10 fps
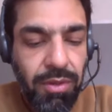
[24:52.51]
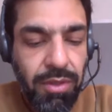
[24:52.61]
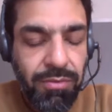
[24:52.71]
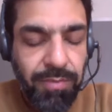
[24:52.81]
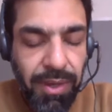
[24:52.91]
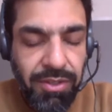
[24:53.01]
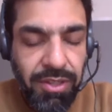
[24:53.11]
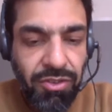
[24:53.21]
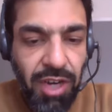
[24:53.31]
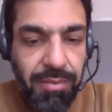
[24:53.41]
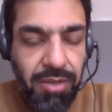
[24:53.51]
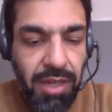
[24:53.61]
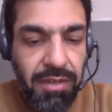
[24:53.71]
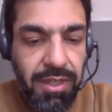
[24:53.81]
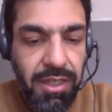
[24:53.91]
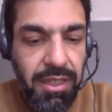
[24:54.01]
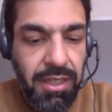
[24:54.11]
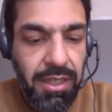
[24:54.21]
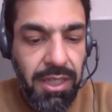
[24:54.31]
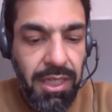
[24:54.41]
you've both described kind of
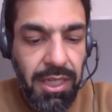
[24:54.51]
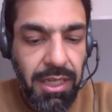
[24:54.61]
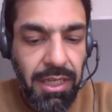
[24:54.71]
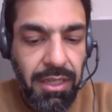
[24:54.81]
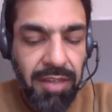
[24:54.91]
the